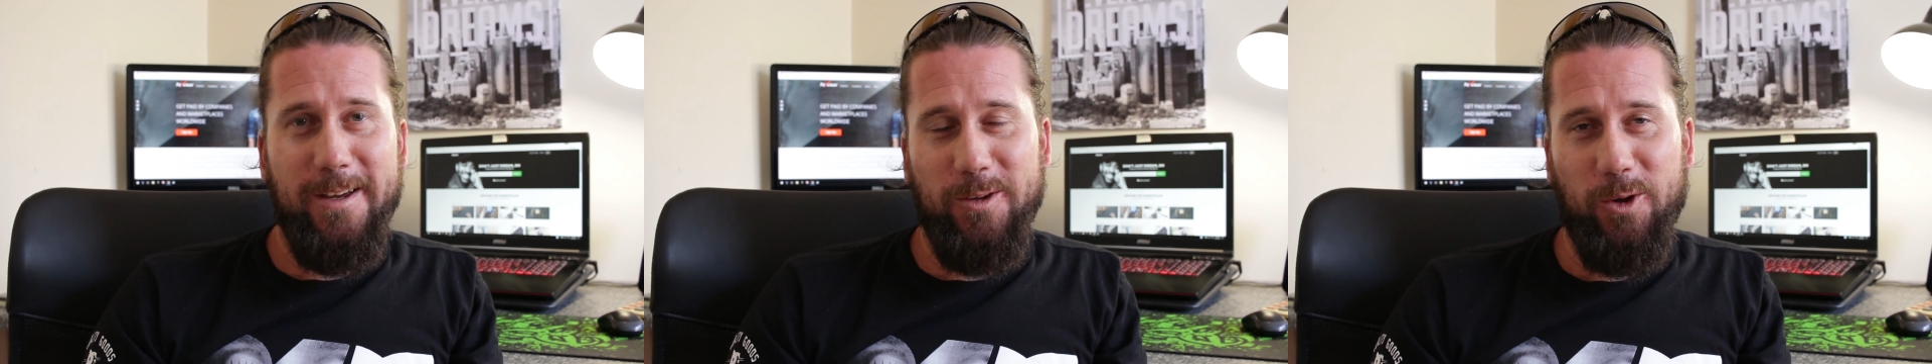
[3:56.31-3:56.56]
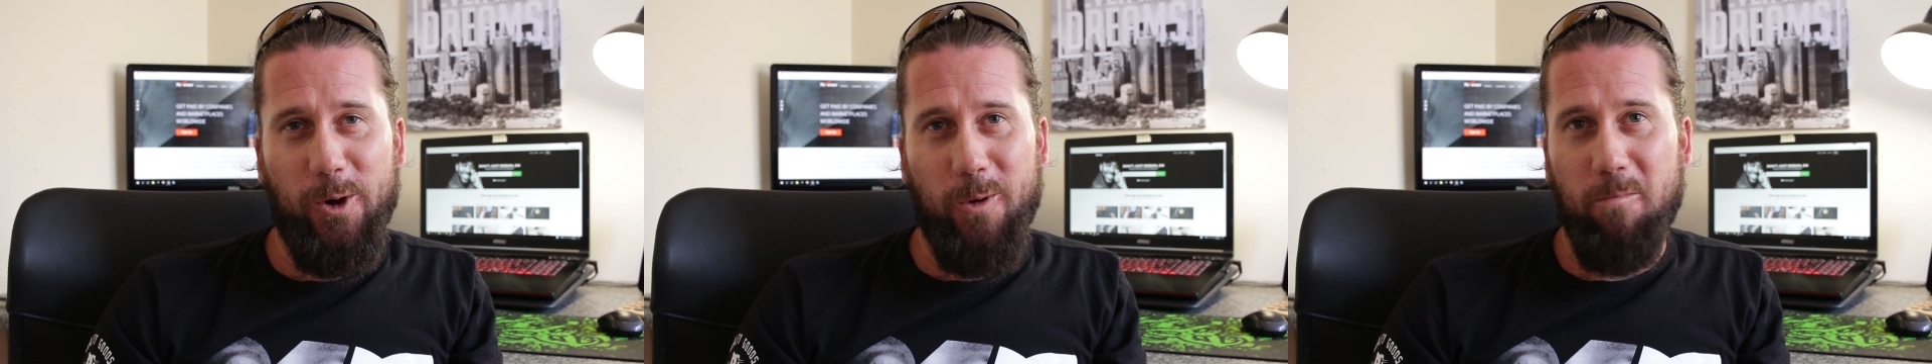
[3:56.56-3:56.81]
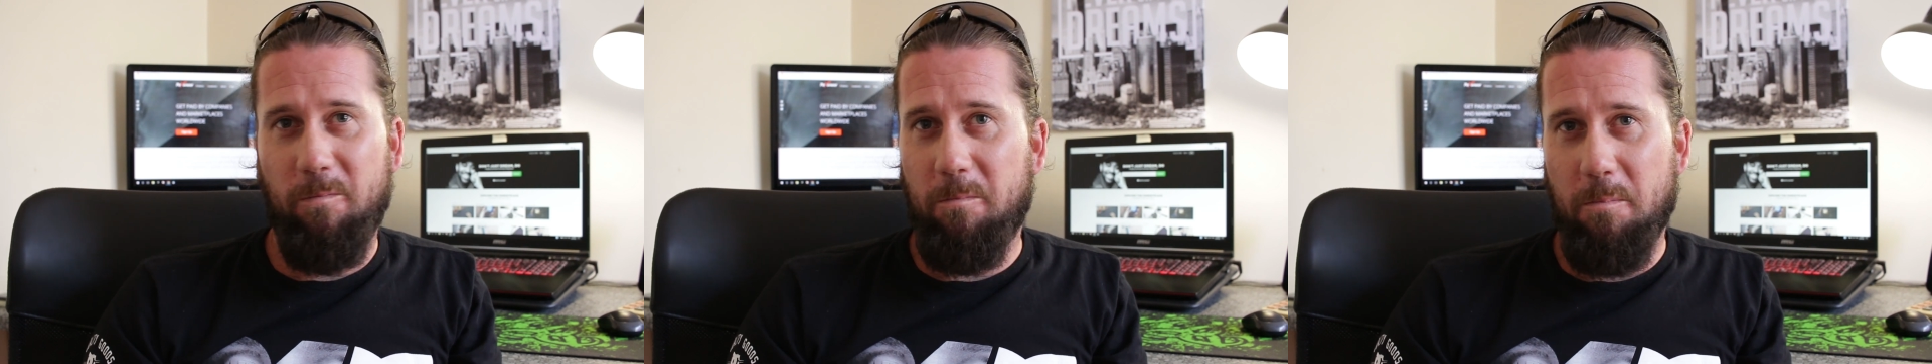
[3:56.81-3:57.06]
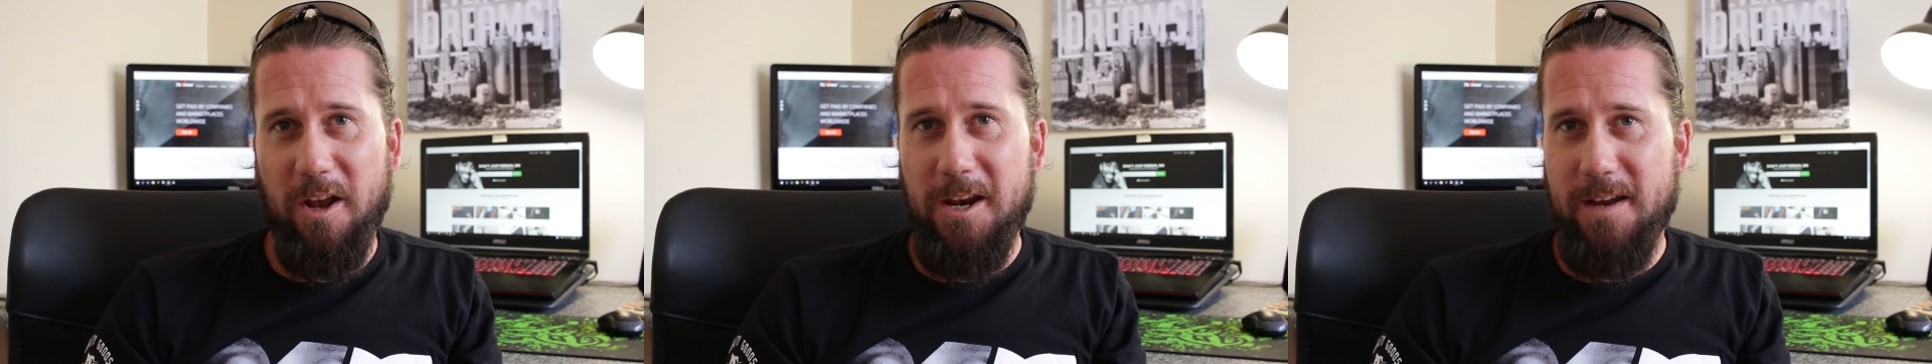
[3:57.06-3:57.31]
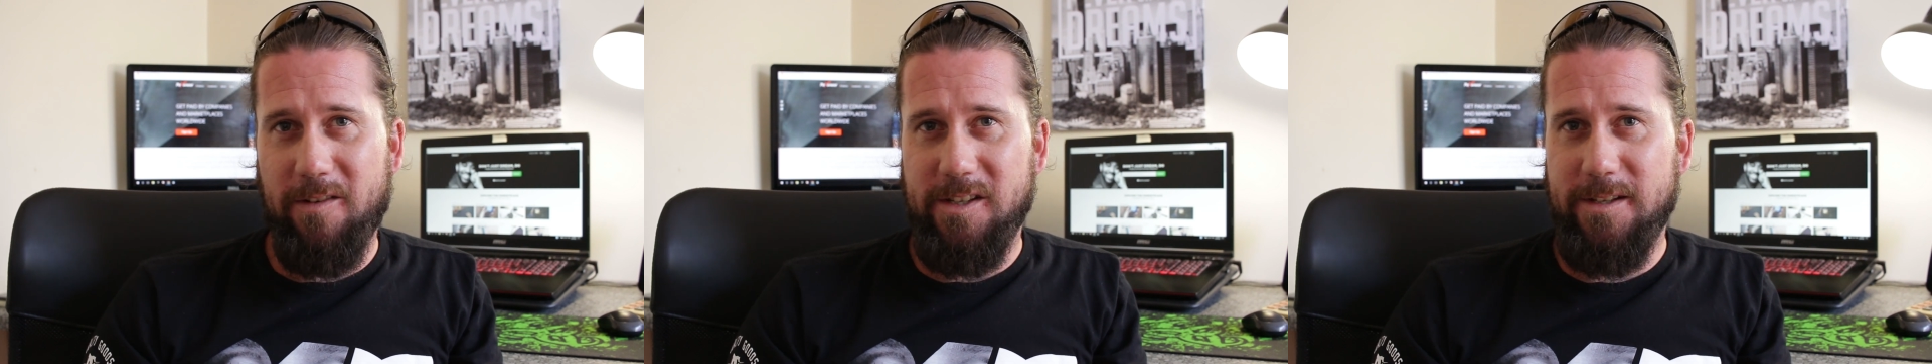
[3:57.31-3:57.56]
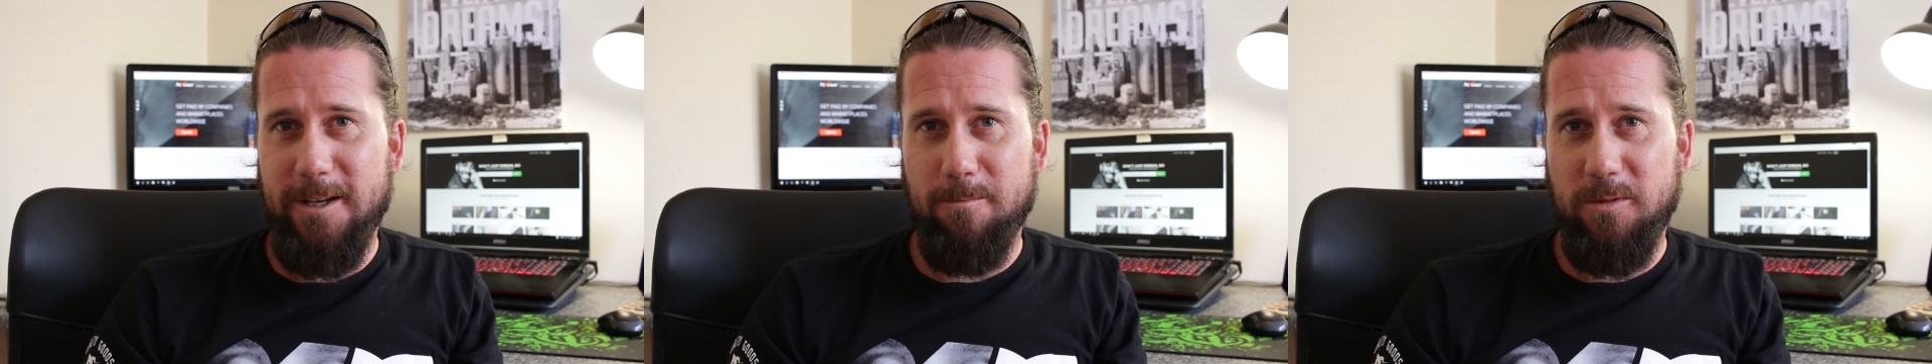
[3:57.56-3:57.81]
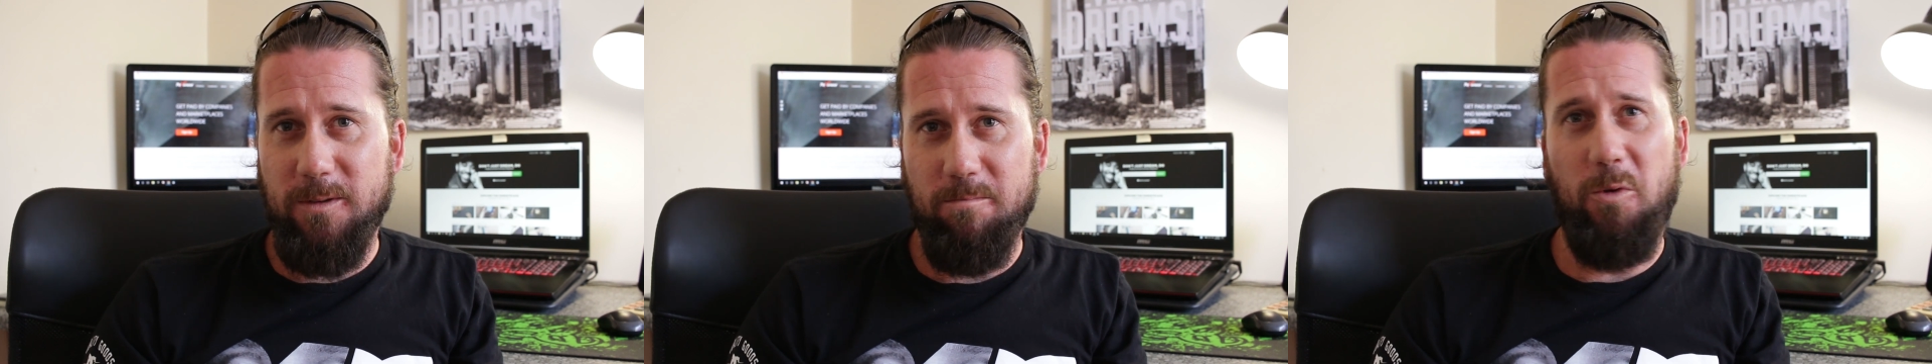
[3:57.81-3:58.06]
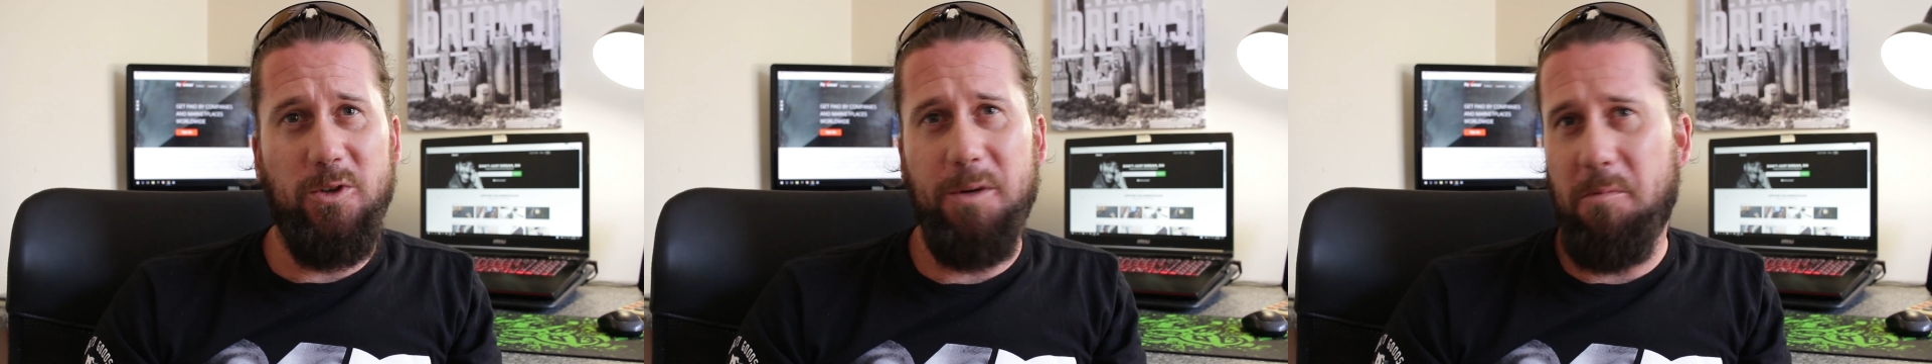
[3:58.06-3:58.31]
So money never sleeps.
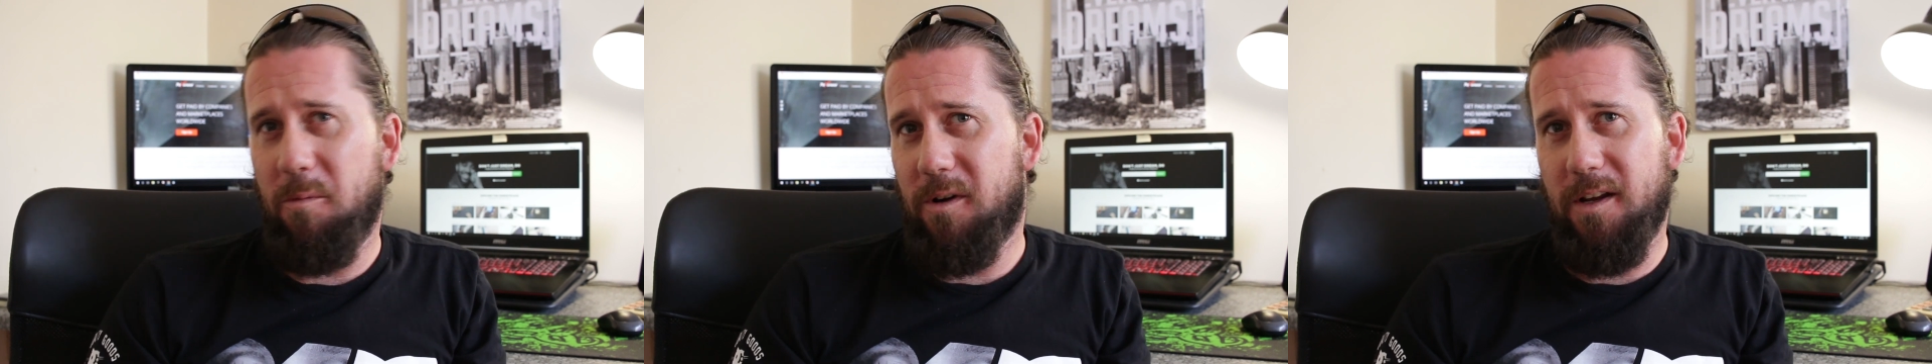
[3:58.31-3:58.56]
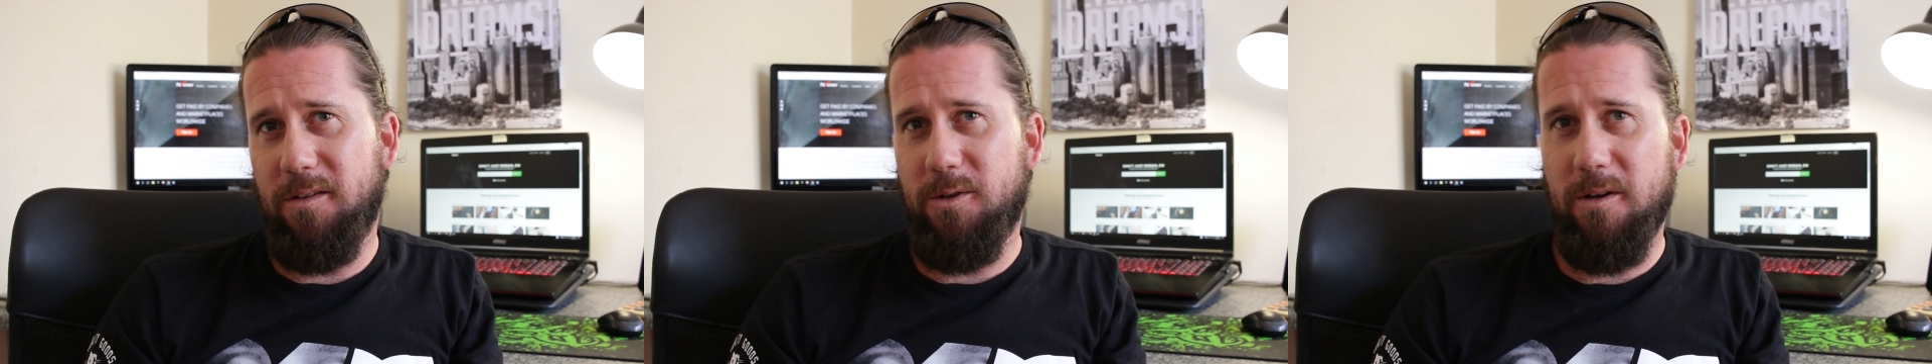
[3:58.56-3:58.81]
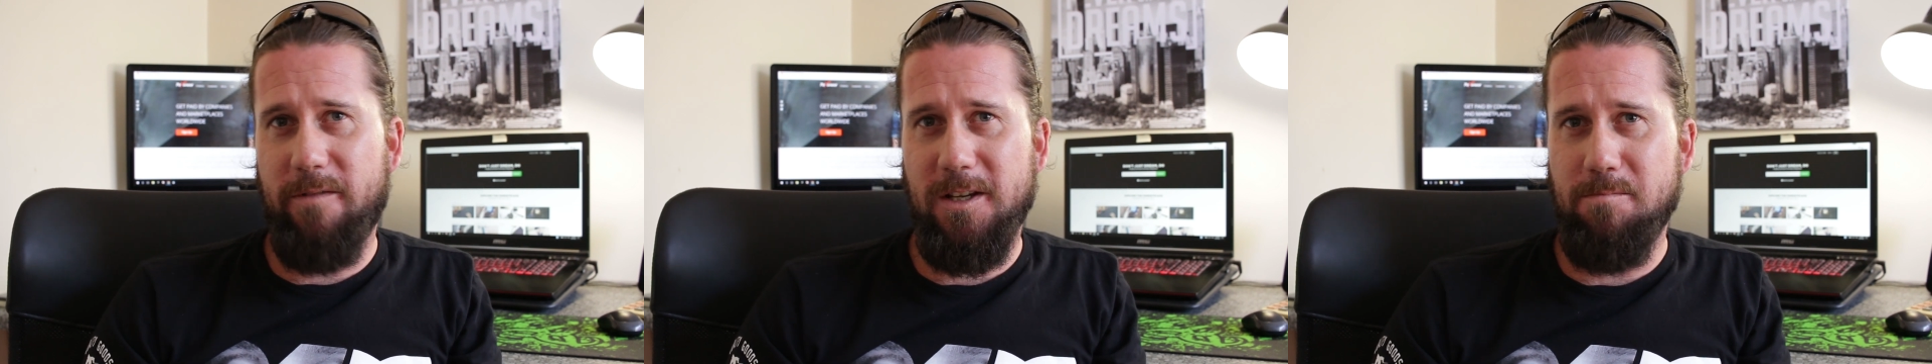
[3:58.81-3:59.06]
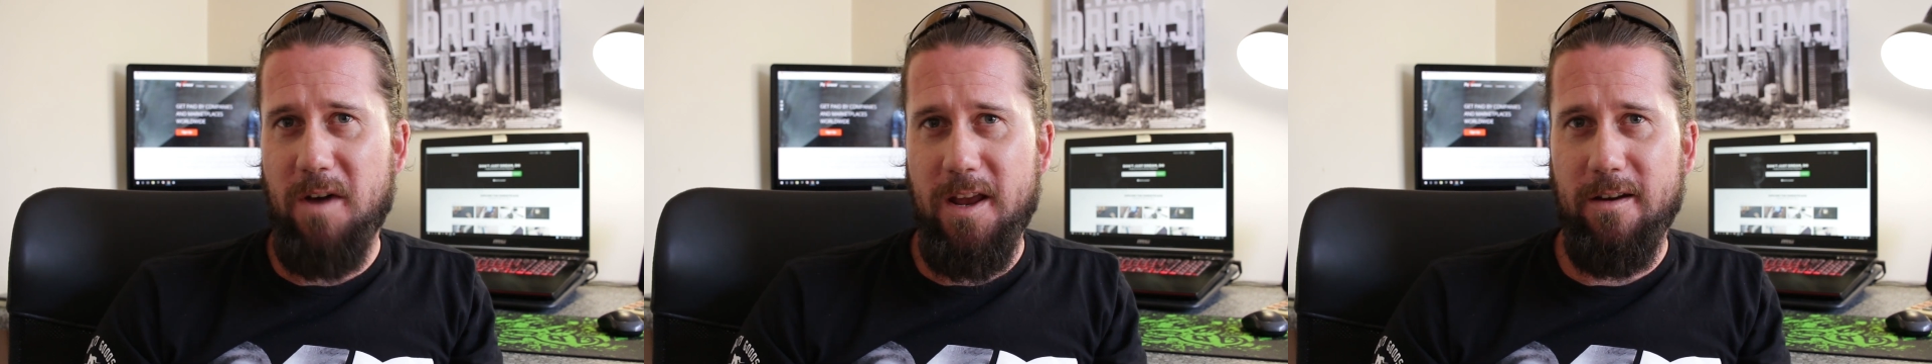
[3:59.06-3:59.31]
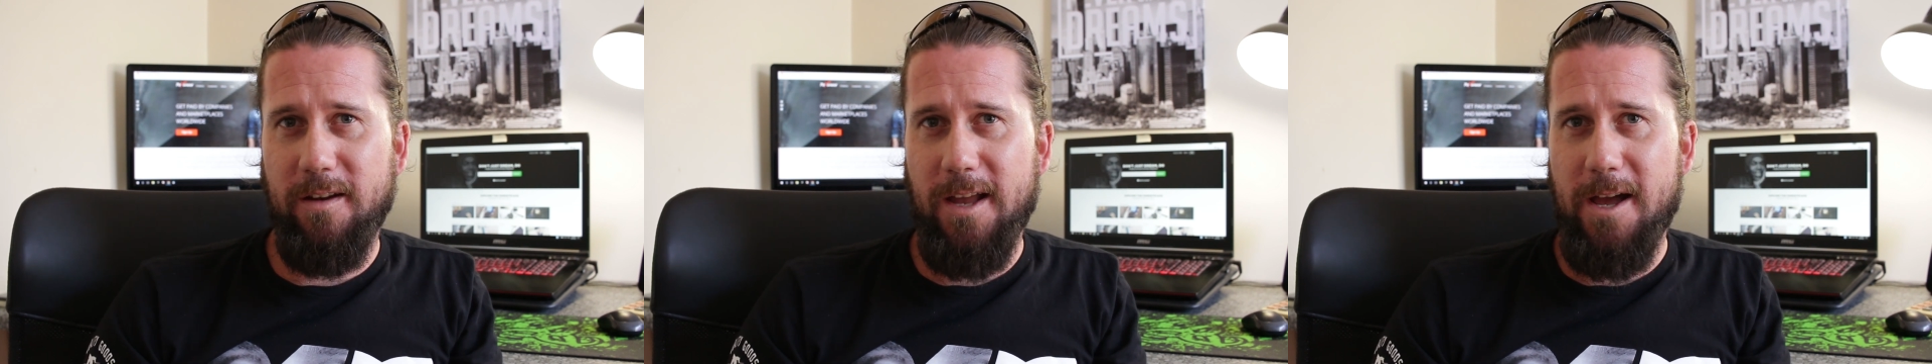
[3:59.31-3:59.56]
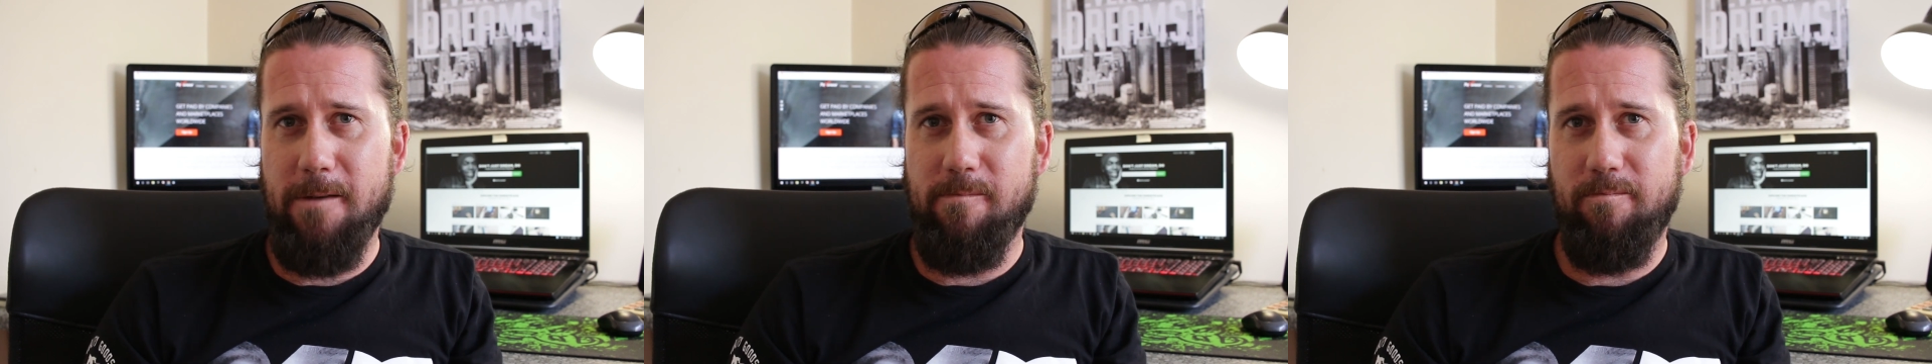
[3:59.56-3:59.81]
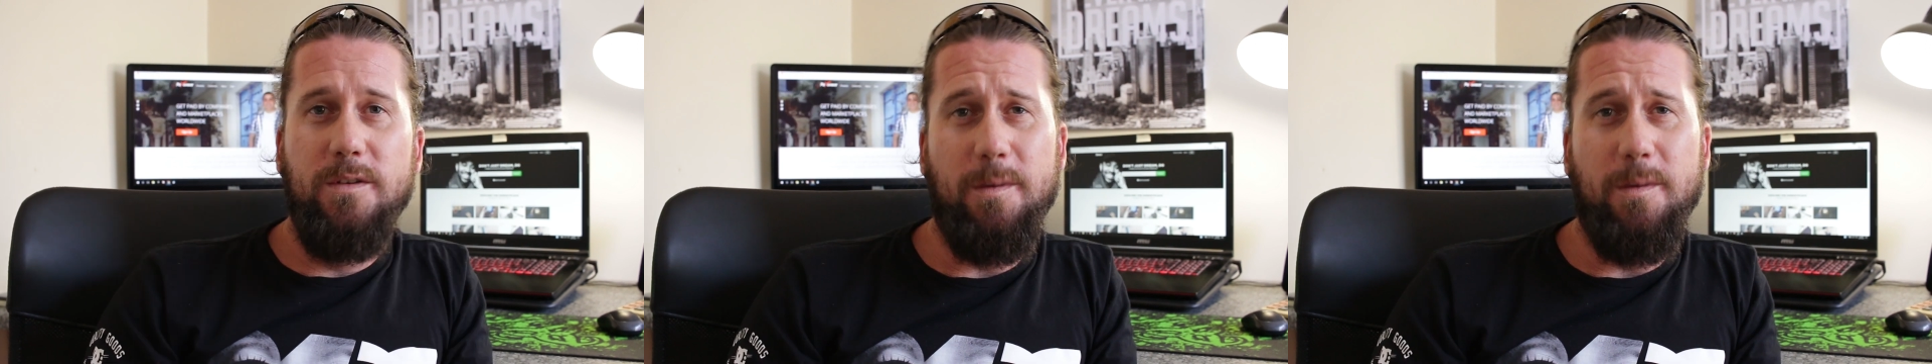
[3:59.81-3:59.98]
Would you be willing to invest money online?